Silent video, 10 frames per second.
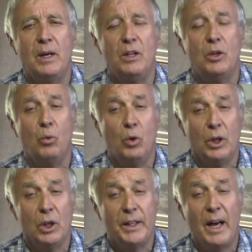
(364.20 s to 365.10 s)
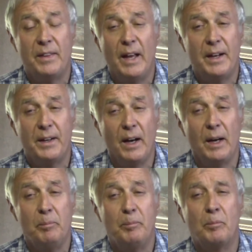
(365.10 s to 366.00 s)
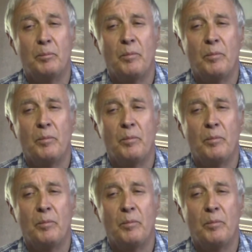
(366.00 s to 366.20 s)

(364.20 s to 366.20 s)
in the world at that time,